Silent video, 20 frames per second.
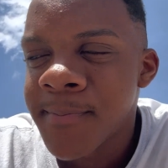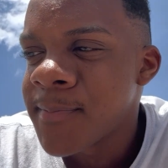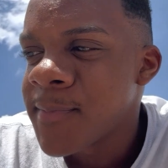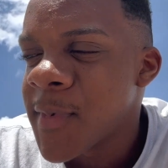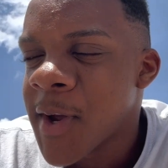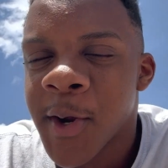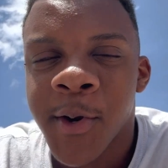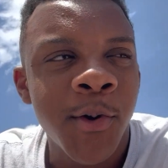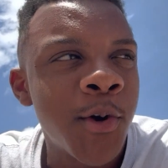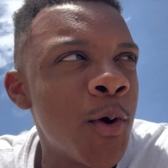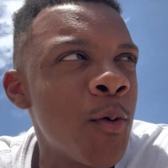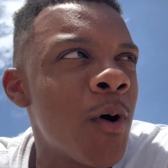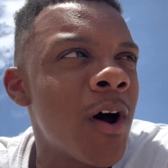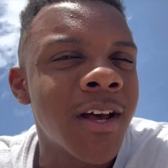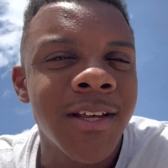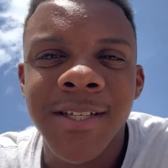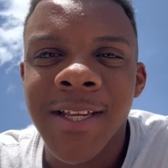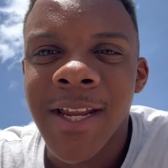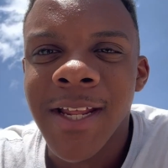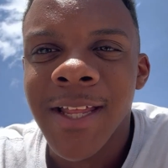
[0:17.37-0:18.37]
I don't know why I
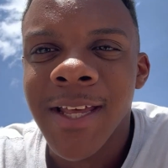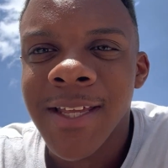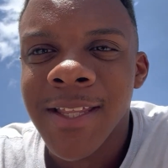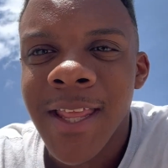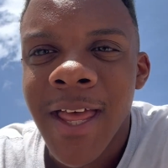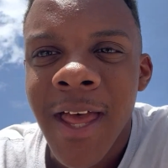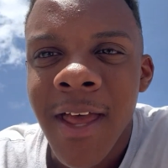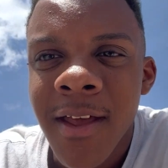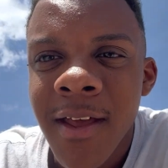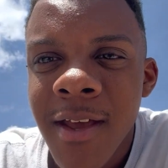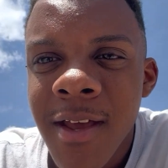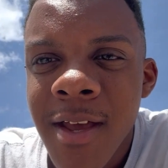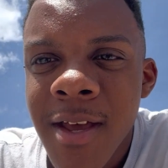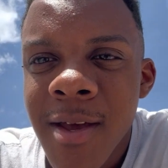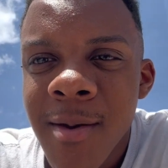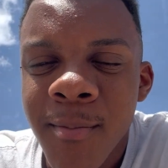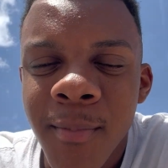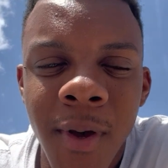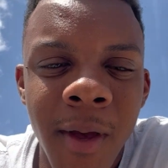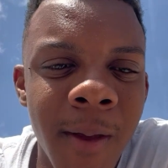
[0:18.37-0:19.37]
said it like that,
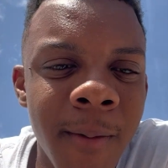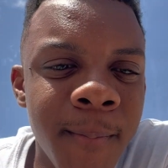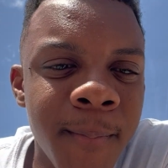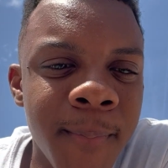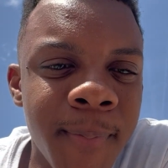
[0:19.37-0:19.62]
but